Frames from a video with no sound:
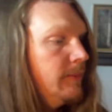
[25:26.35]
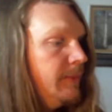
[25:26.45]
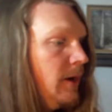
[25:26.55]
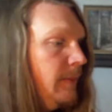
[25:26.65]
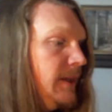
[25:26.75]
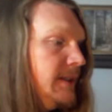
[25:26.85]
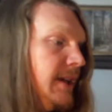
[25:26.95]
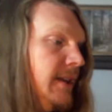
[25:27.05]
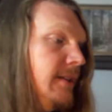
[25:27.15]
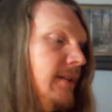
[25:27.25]
Poppy
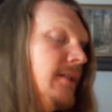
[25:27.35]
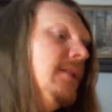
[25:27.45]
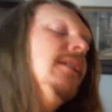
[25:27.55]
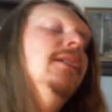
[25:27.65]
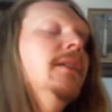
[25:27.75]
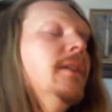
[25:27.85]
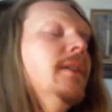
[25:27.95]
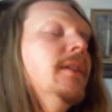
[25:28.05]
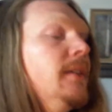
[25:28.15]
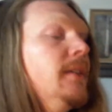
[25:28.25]
said.
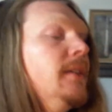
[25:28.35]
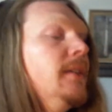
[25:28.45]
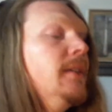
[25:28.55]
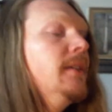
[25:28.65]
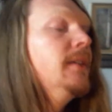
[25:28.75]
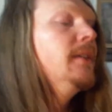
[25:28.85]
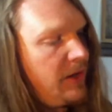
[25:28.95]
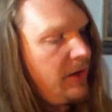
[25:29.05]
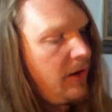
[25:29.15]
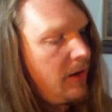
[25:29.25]
The
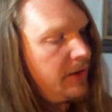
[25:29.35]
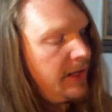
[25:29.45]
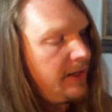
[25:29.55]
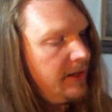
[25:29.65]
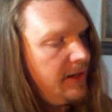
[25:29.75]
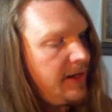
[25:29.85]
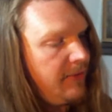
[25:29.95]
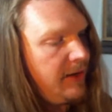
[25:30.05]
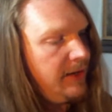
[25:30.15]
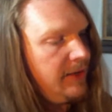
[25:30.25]
empty goth kid didn't
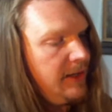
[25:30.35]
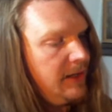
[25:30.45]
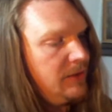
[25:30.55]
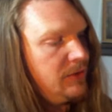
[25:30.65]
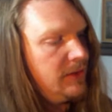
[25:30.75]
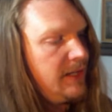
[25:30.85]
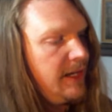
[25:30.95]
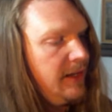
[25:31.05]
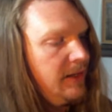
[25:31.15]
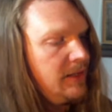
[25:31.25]
have anything else to
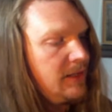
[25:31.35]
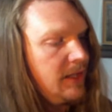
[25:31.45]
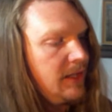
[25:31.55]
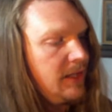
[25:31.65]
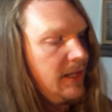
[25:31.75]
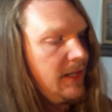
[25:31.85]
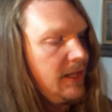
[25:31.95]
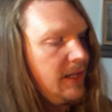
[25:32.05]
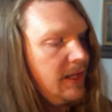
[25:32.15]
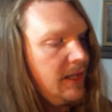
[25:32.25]
say. He just laughed
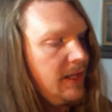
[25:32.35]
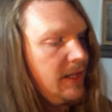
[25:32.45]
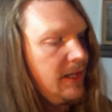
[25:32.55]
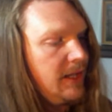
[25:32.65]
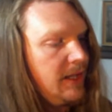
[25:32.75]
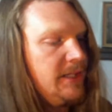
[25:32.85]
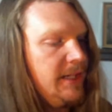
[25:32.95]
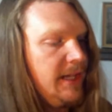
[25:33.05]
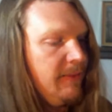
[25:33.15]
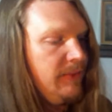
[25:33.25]
his big,
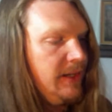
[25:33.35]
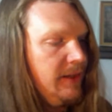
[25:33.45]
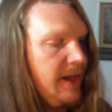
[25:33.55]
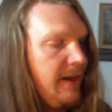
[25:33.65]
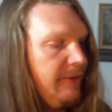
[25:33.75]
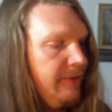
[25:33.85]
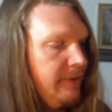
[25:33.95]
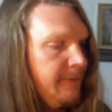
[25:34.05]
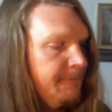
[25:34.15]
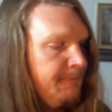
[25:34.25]
scratchy, empty laugh.
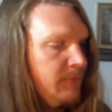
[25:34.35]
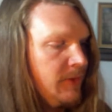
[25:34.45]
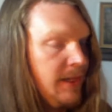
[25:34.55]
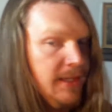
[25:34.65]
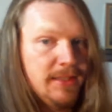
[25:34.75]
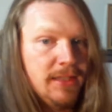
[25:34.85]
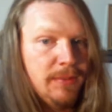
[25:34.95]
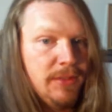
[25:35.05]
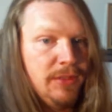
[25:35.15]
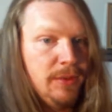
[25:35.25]
He
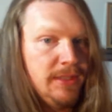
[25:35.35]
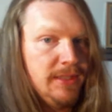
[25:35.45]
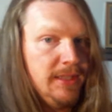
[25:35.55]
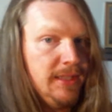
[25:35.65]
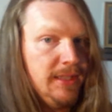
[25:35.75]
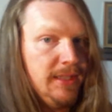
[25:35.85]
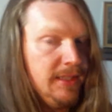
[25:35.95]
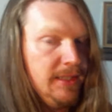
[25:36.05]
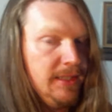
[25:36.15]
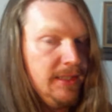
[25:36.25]
slumped to his
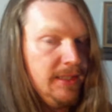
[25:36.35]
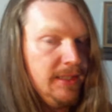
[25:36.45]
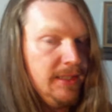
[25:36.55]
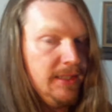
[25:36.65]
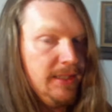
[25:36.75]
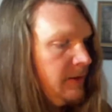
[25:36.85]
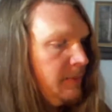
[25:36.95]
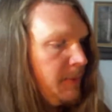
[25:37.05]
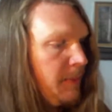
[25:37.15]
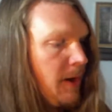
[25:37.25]
knees.
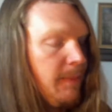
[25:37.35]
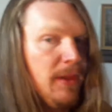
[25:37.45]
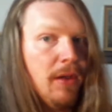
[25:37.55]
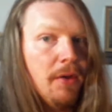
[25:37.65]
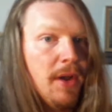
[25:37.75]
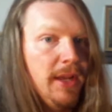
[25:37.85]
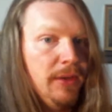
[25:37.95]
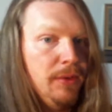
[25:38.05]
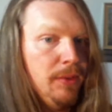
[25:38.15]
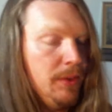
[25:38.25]
But Poppy already
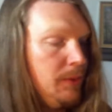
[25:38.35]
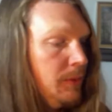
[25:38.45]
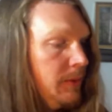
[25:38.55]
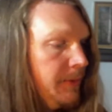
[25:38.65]
knew who.